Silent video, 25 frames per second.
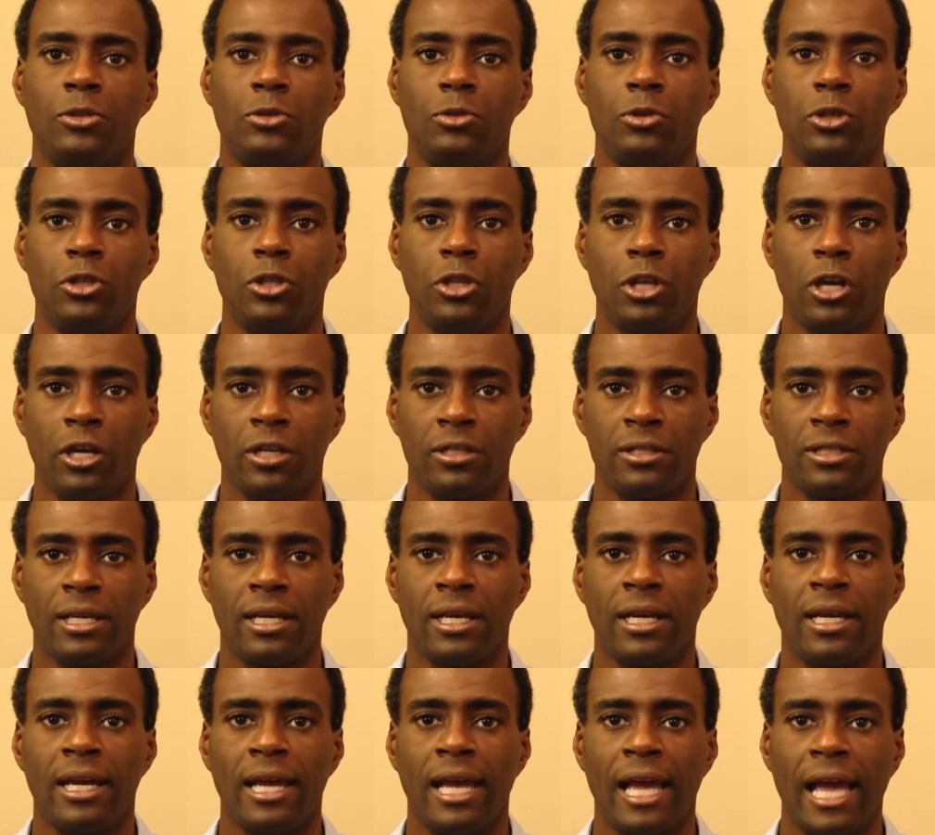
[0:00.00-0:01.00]
do not
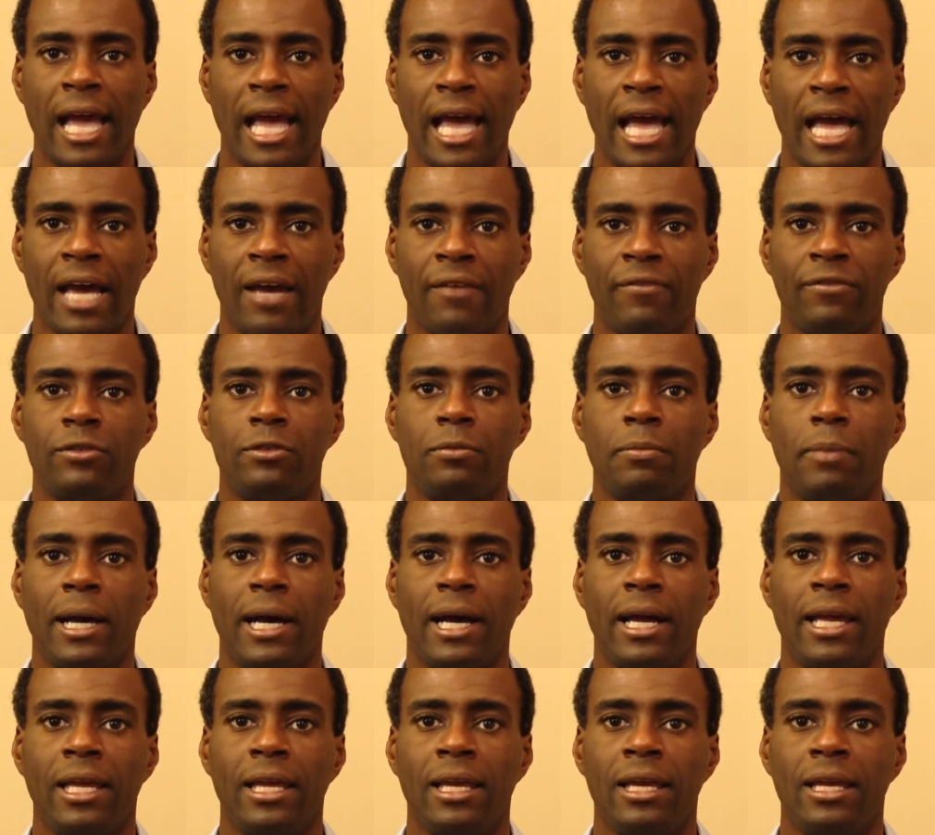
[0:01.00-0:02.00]
have to
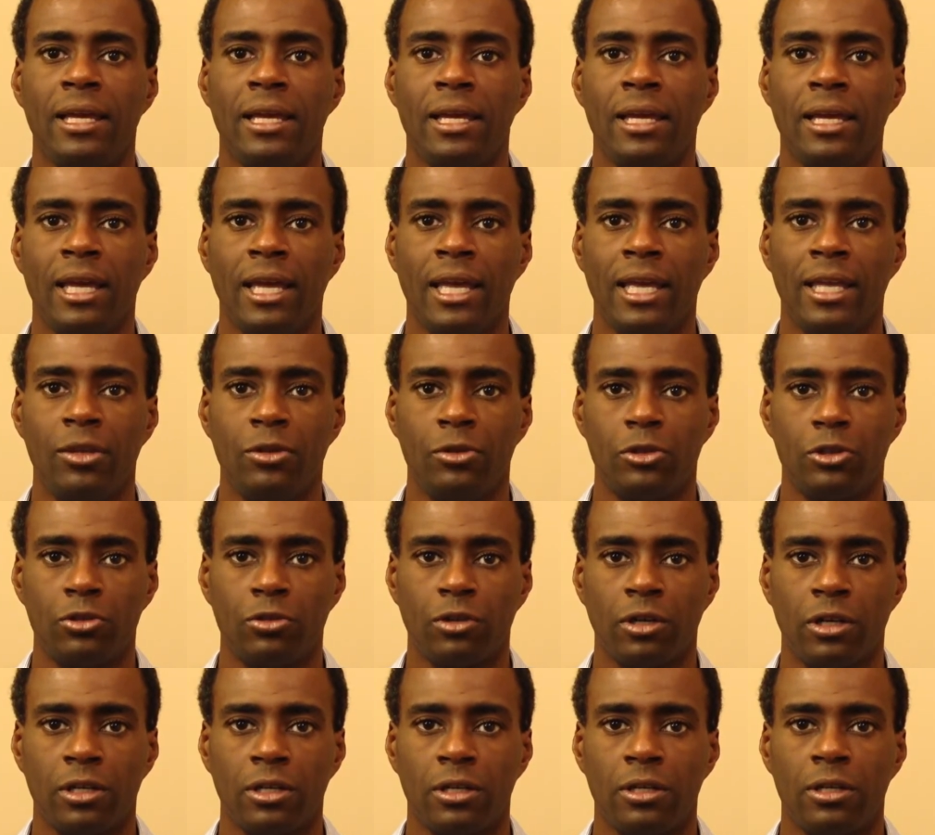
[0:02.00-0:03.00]
buy a new
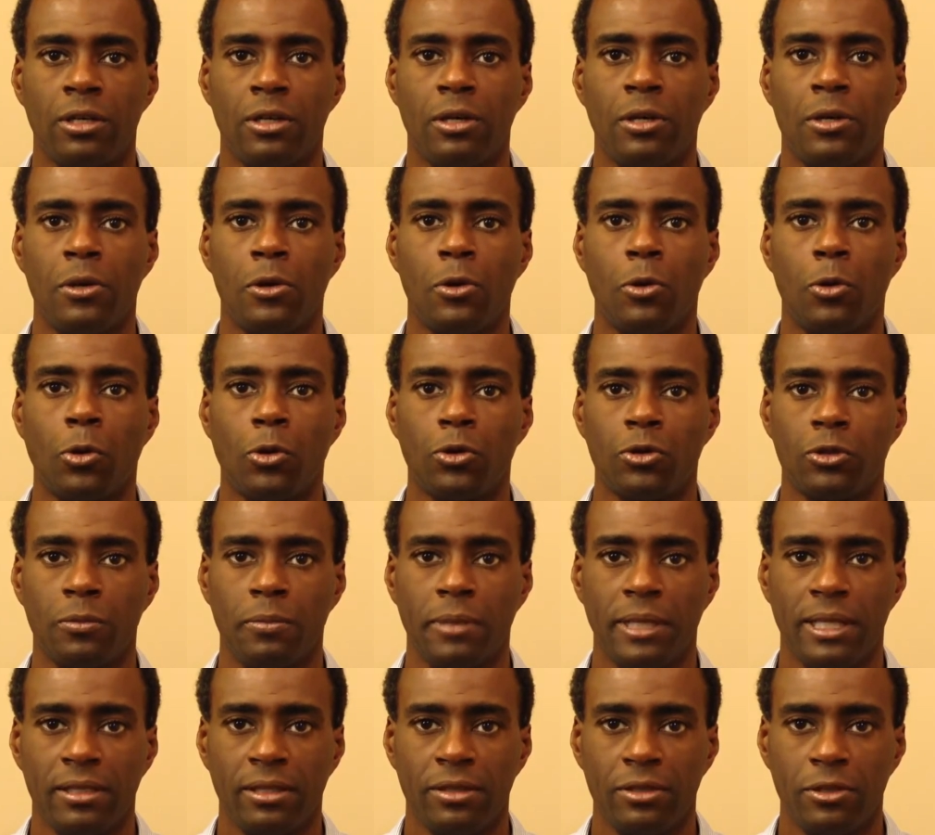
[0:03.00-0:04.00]
truck or to
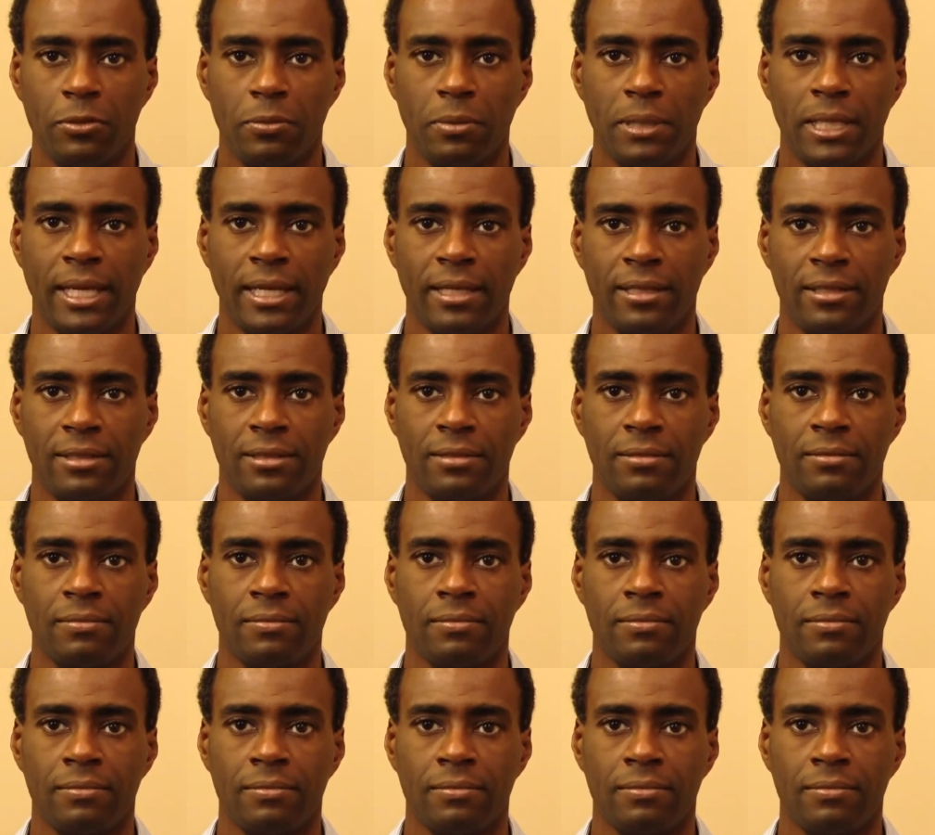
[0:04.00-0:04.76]
build a new plant.